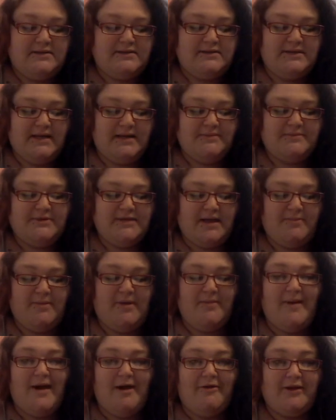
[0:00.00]

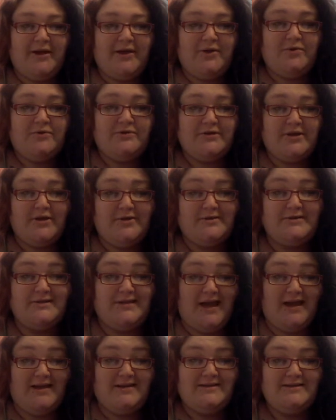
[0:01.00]
Zamzami Barry also
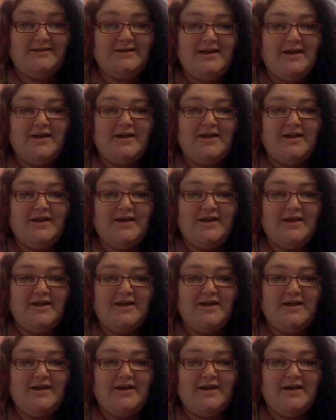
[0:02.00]
said